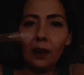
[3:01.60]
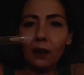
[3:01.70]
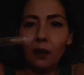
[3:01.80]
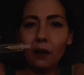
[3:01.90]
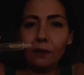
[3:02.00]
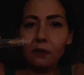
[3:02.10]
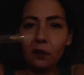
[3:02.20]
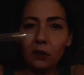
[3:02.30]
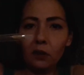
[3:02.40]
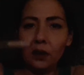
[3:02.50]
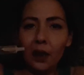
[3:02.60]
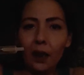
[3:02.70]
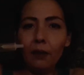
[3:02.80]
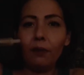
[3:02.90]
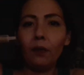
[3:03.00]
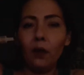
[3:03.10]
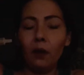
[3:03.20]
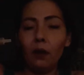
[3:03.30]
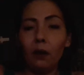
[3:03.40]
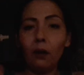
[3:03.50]
enough to save
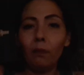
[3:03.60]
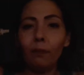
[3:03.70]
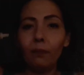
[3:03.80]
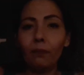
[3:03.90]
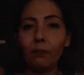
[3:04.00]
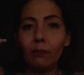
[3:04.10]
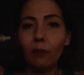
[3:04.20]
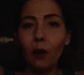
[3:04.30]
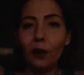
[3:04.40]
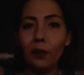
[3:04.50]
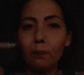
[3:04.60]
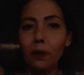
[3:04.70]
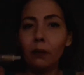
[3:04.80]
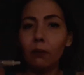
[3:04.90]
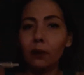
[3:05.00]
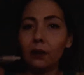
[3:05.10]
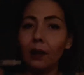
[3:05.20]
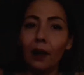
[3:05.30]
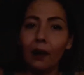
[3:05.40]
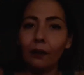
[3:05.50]
other people's
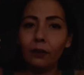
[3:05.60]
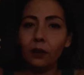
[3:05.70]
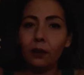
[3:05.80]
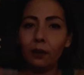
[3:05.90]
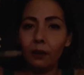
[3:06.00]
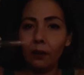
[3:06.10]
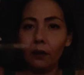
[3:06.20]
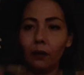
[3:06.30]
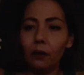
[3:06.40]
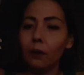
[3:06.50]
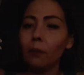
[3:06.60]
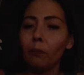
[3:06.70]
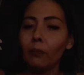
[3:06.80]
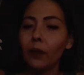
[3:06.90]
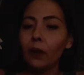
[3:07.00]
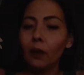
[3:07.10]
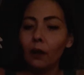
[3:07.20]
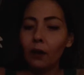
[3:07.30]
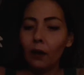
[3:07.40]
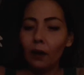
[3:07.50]
lives. And
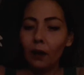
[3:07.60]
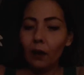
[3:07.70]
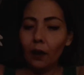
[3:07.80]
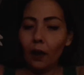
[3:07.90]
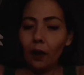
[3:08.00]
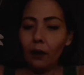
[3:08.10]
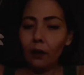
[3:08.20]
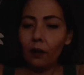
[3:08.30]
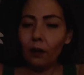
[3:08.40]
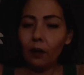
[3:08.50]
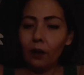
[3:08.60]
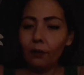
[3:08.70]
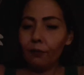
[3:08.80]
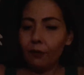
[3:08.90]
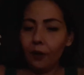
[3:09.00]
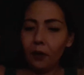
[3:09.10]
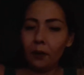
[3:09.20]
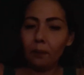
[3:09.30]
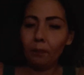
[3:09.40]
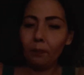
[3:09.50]
if
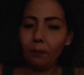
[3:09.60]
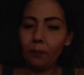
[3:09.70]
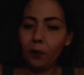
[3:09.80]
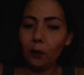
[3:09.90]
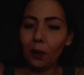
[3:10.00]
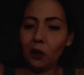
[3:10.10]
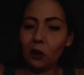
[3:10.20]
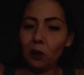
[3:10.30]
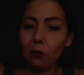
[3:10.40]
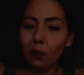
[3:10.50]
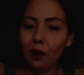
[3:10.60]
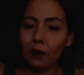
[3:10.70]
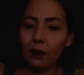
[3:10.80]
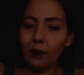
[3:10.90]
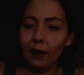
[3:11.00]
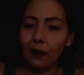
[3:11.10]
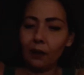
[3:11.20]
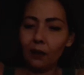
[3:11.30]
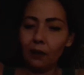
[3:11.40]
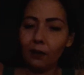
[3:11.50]
you are so lucky that
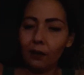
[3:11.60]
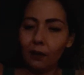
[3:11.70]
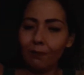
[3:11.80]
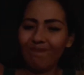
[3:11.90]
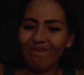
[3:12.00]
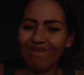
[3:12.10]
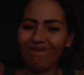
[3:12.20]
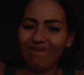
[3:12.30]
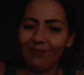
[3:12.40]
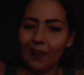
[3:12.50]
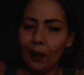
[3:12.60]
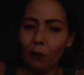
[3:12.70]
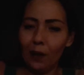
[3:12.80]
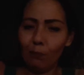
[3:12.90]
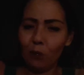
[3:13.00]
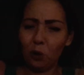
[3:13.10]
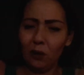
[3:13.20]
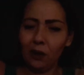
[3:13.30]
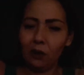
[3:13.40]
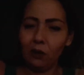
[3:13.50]
now I'm
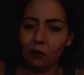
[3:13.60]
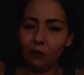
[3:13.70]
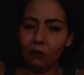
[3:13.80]
trying to